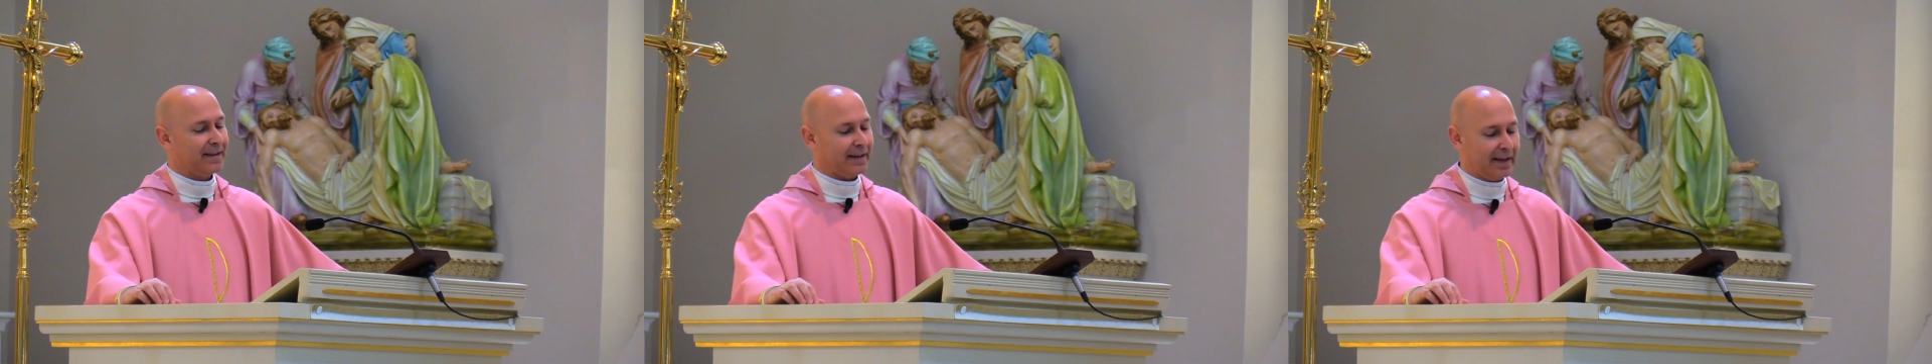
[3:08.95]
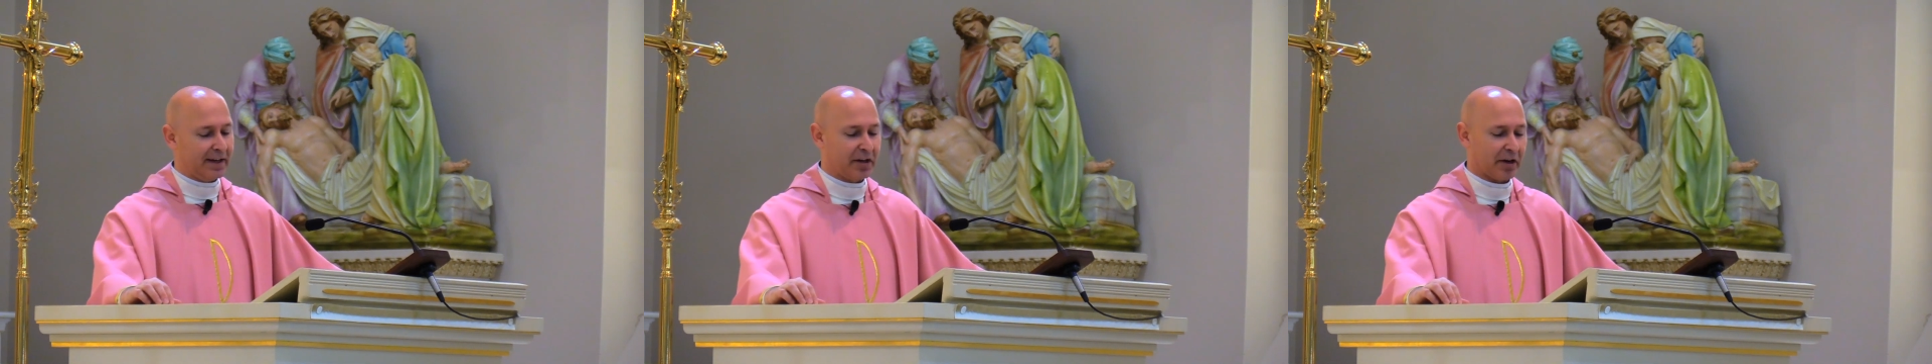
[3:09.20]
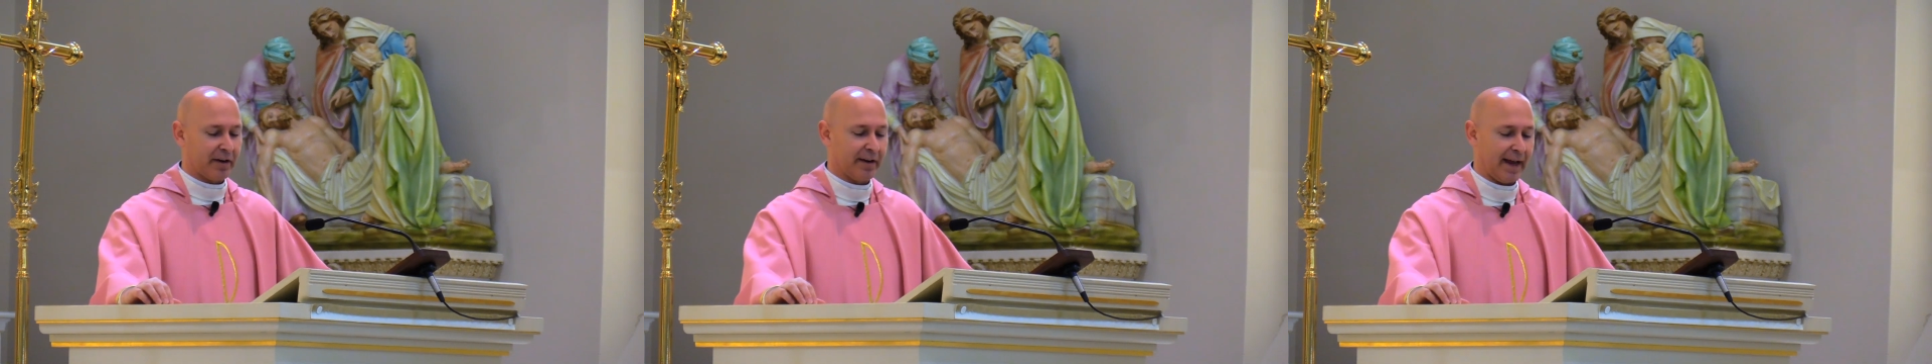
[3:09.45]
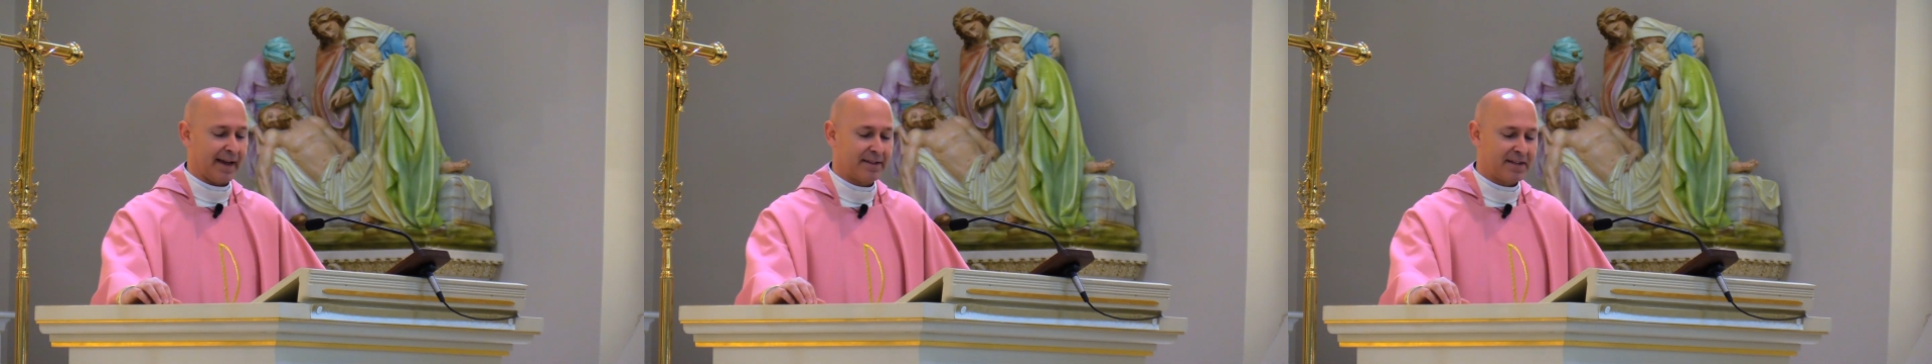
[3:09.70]
eager
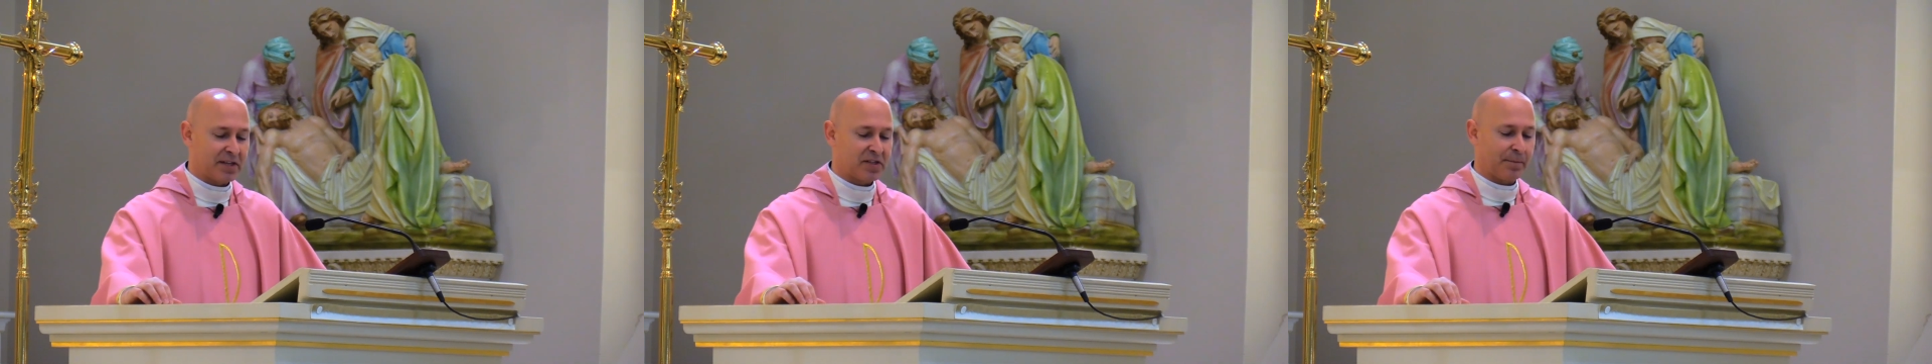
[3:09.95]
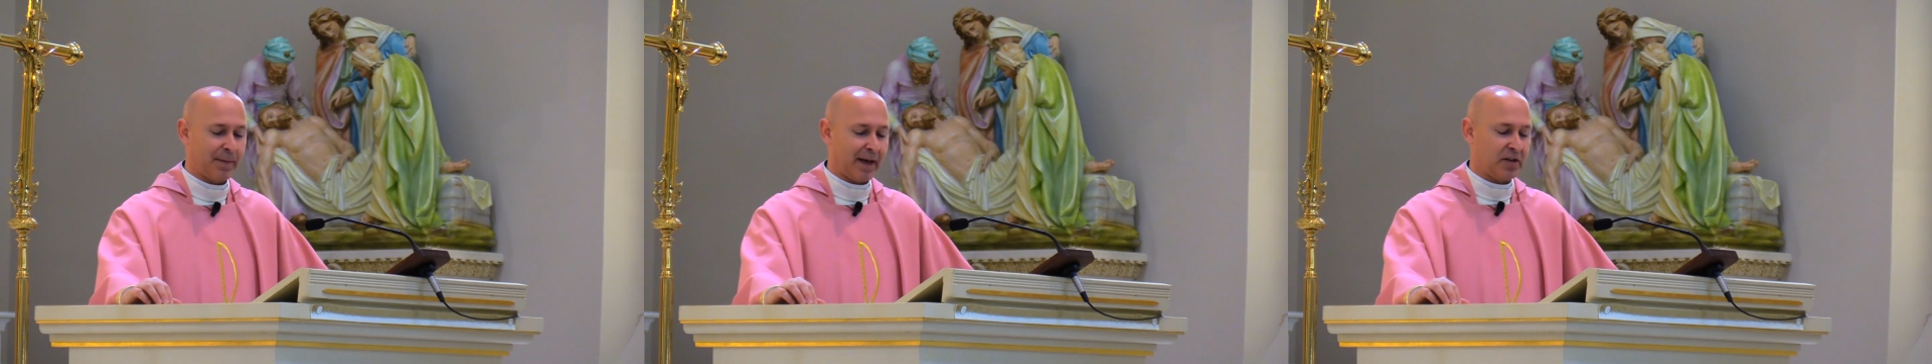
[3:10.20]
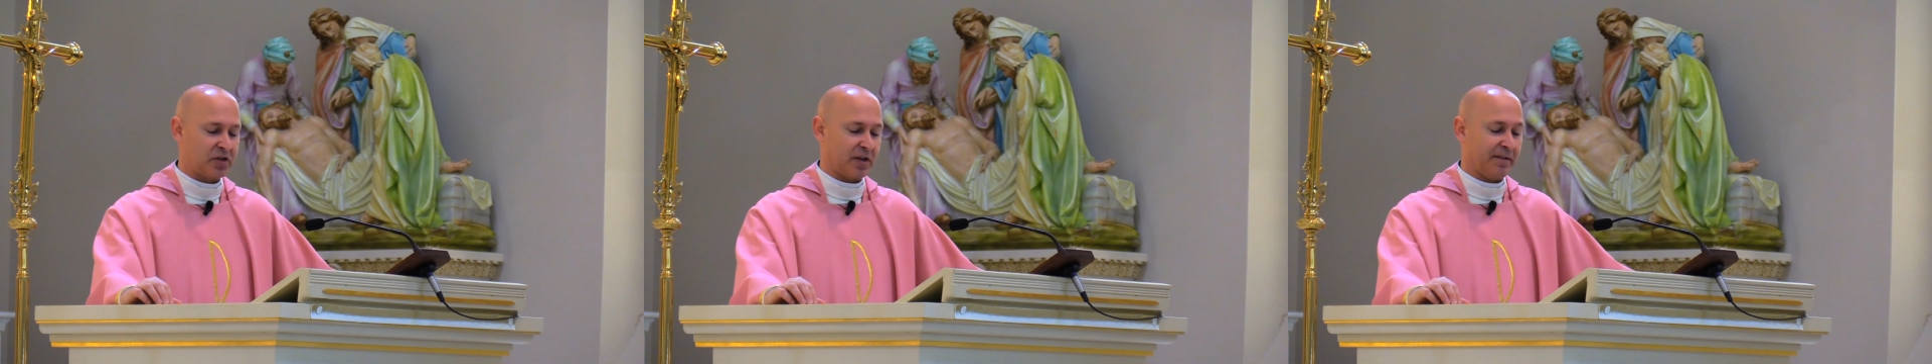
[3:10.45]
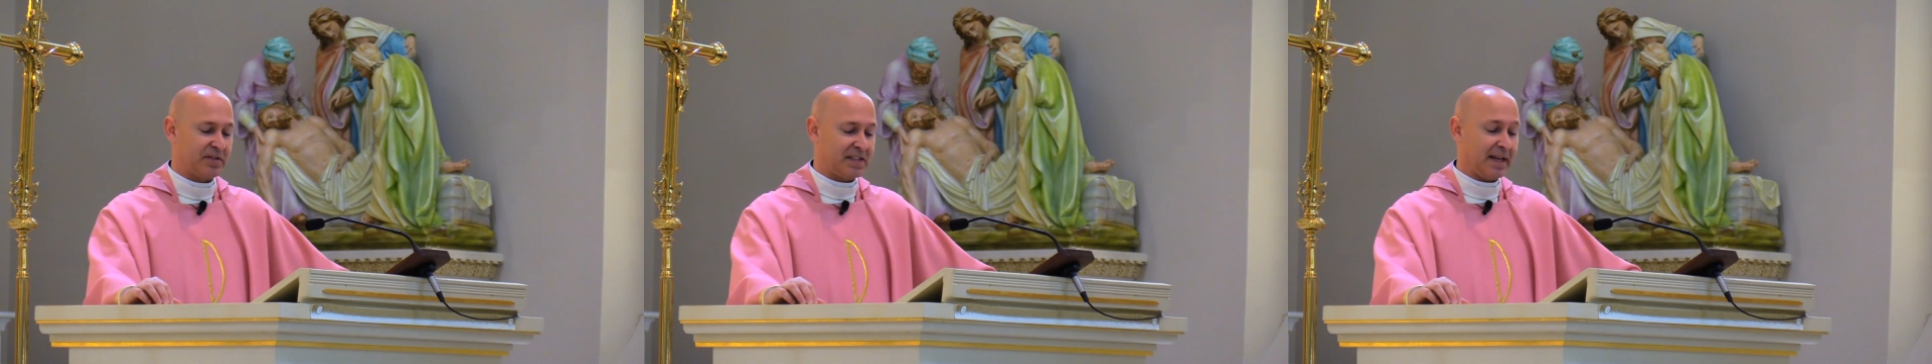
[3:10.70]
anticipation
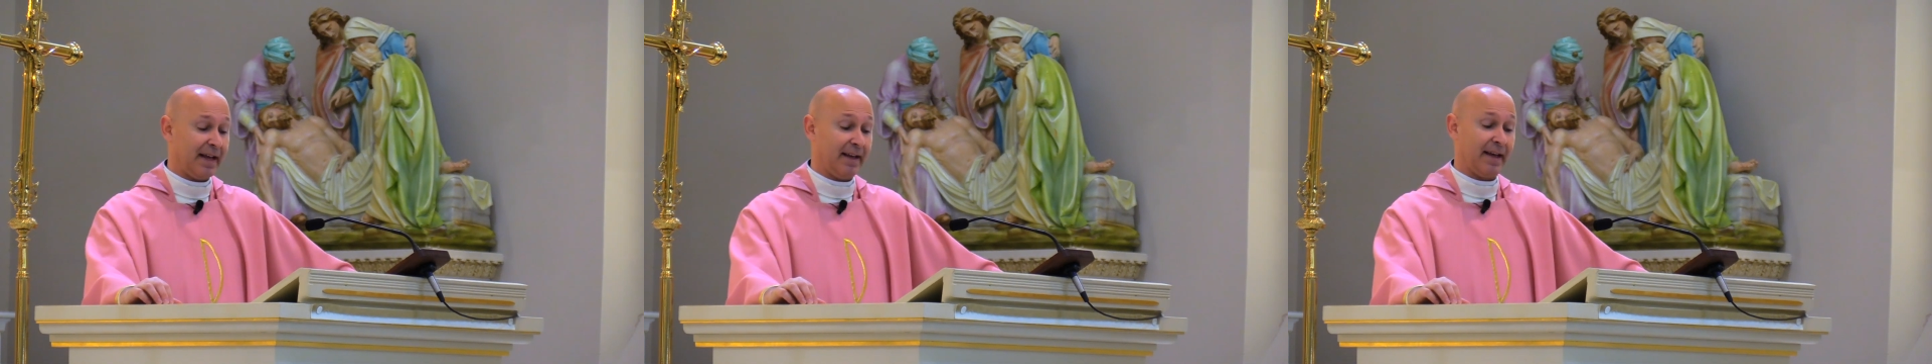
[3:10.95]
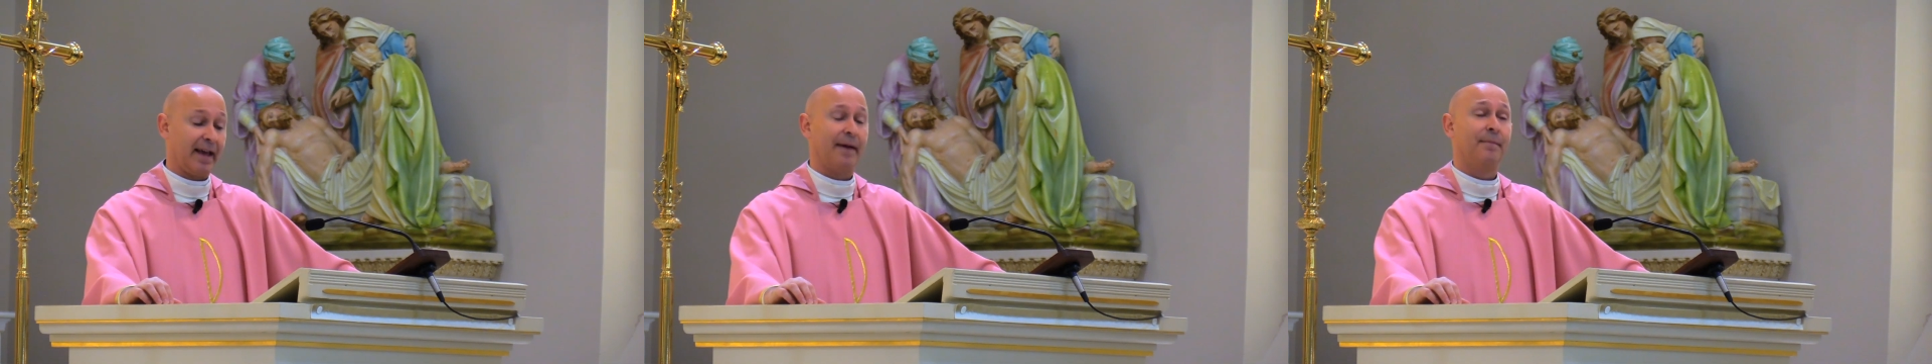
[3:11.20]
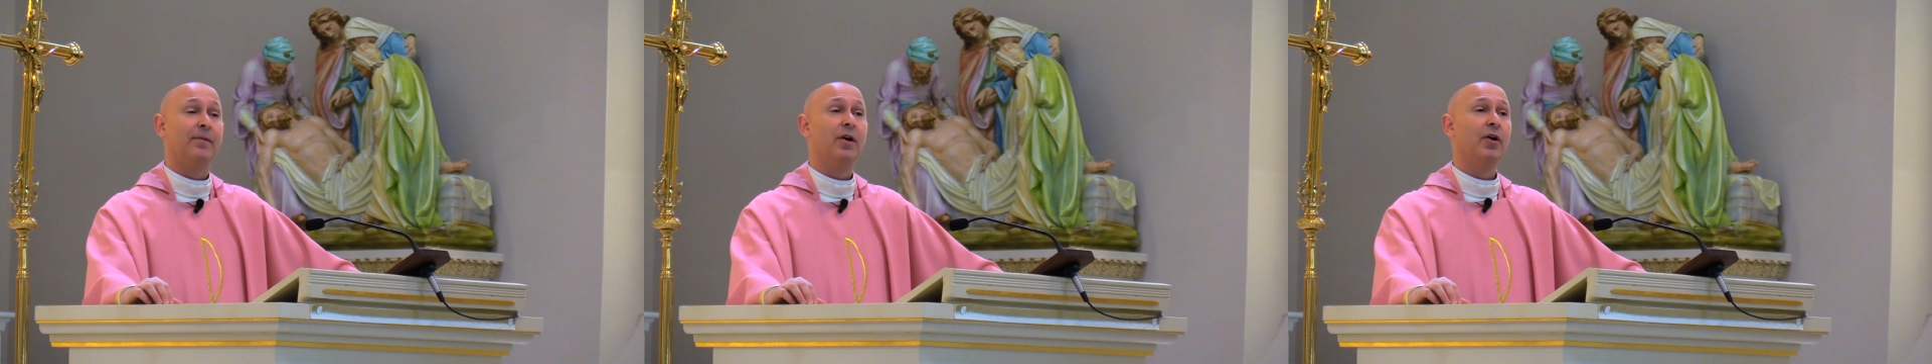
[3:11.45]
of seeing him